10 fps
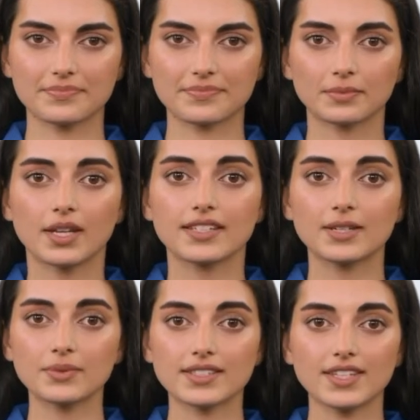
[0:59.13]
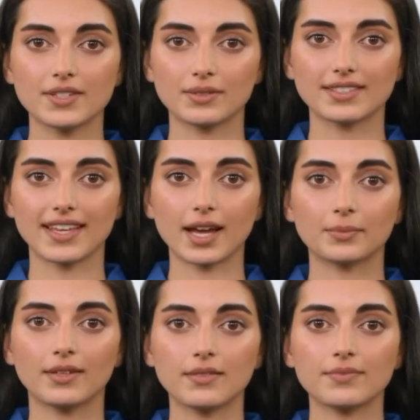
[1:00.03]
What can we do to
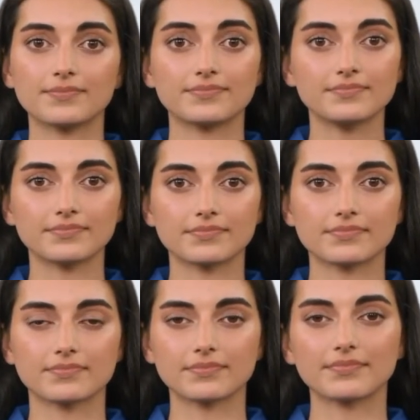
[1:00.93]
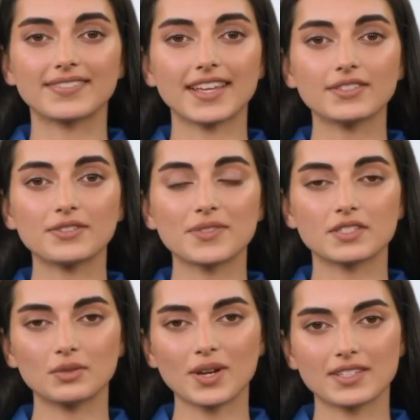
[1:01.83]
help you? Neither of
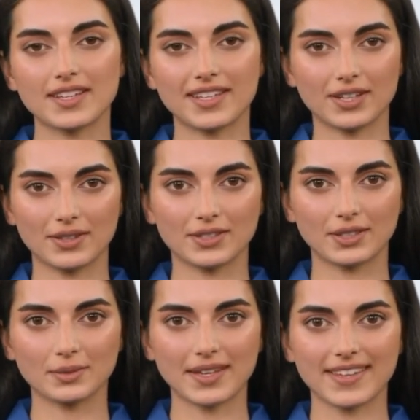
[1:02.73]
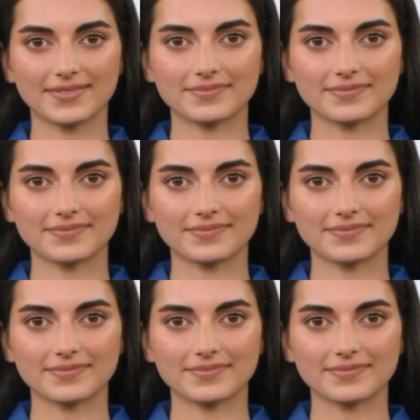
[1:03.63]
us wants to get hurt, do we?